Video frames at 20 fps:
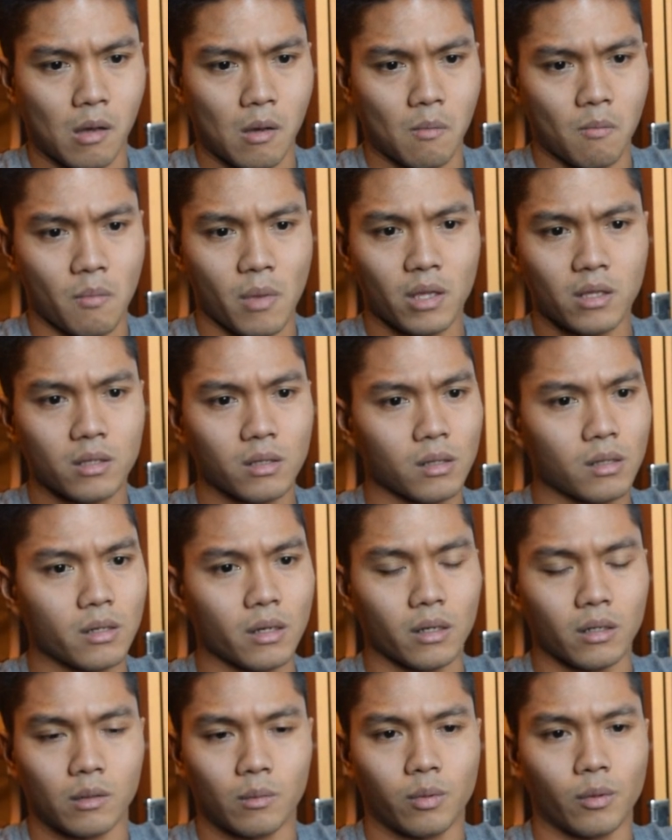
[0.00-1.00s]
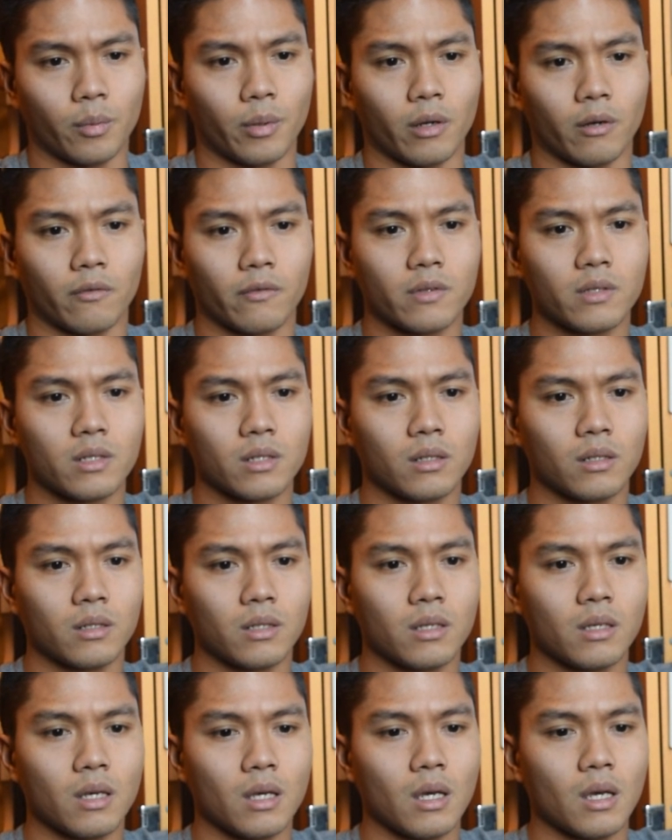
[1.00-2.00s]
mentally, I didn't prepare
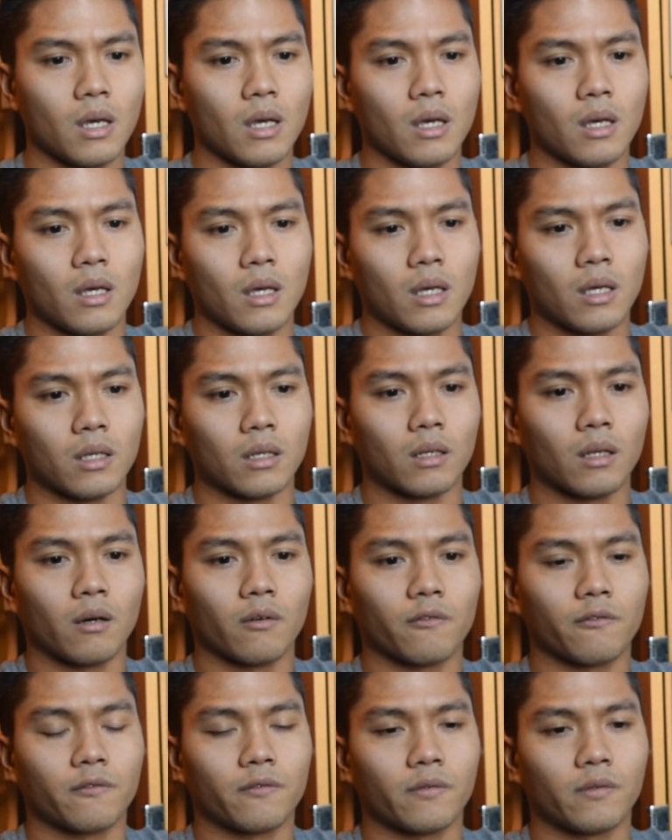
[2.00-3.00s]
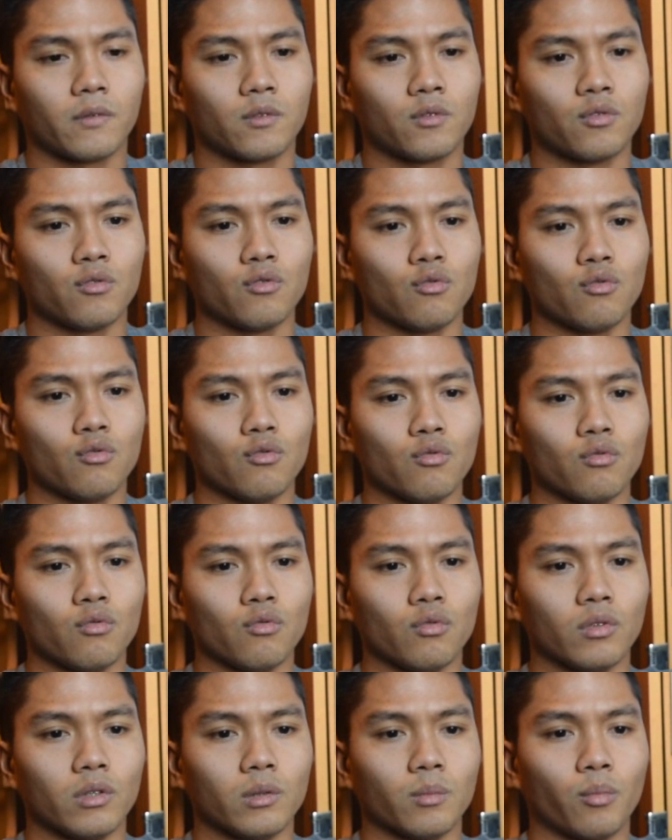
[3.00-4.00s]
physically enough
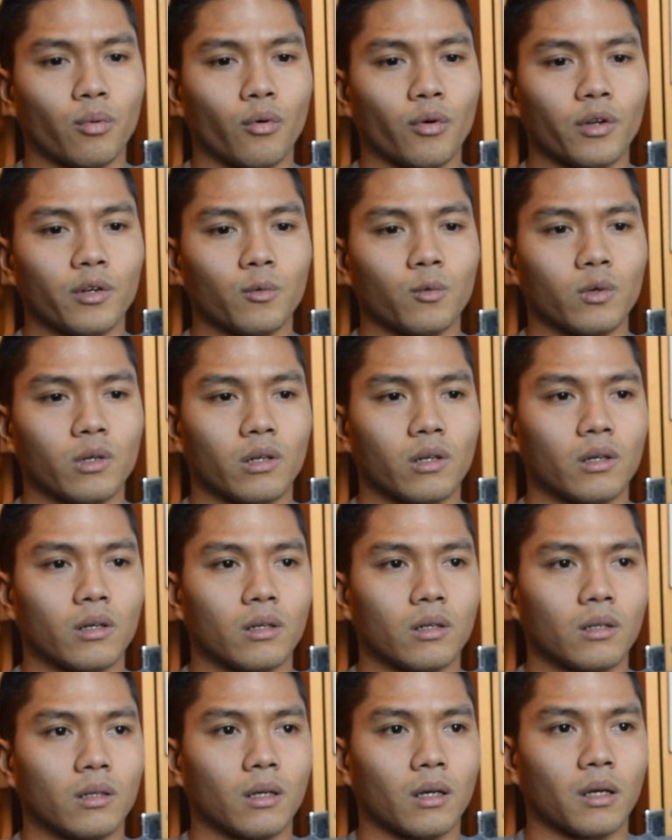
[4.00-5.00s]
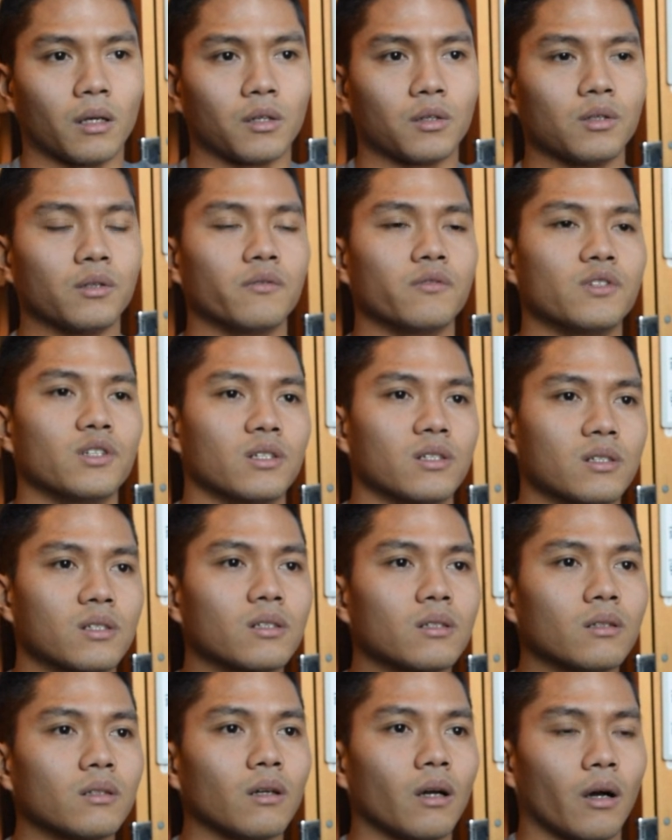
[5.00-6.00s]
to the point where I could have
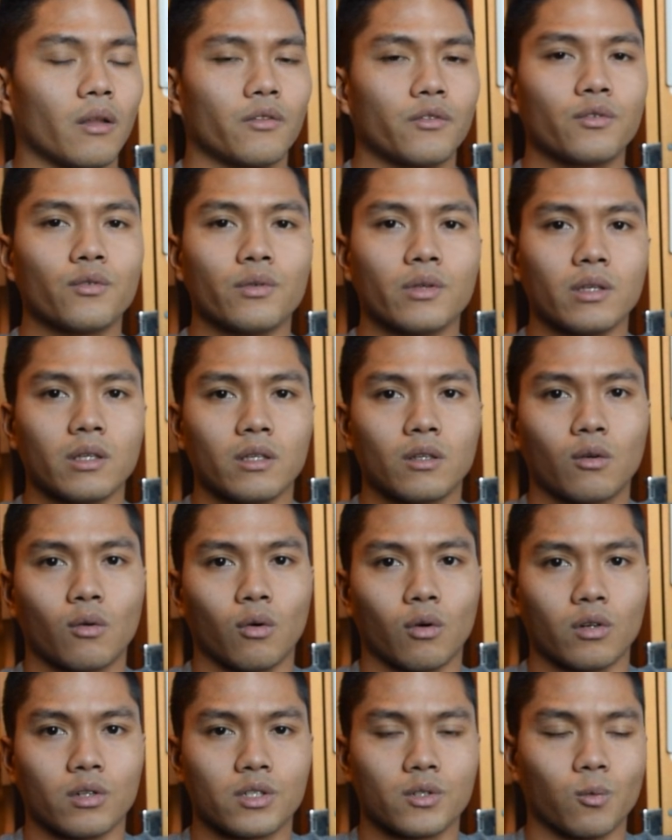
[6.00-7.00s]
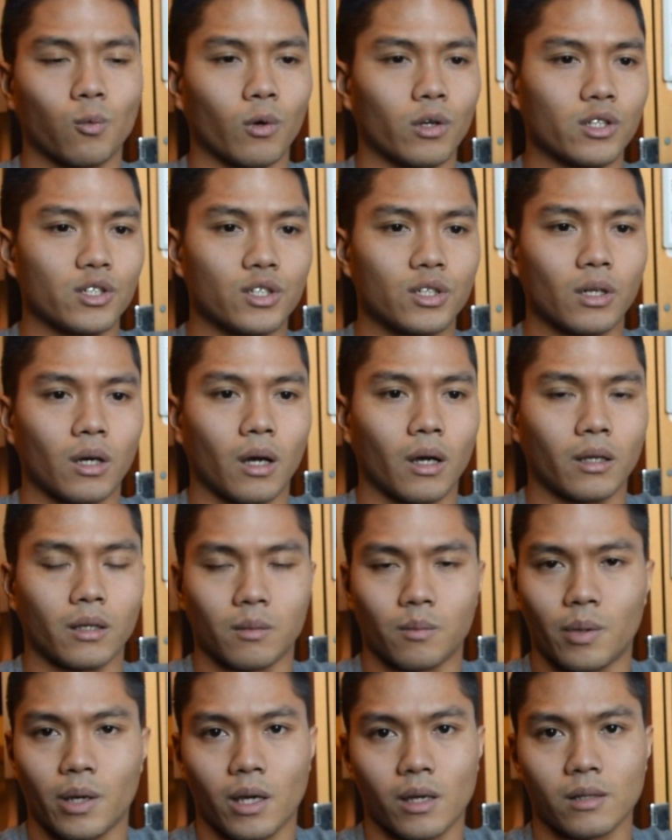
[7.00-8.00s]
just gone through the E-Course one shot
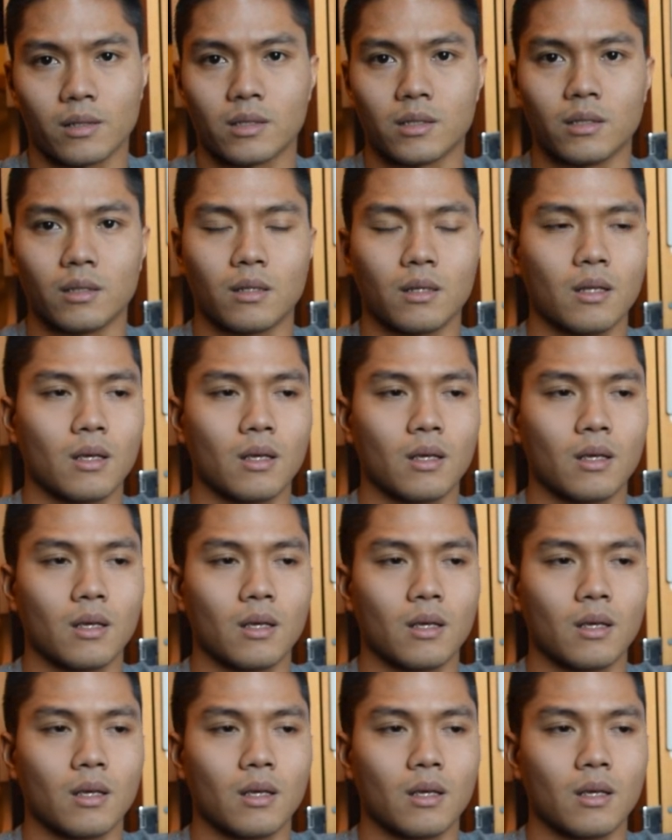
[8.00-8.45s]
and passed it.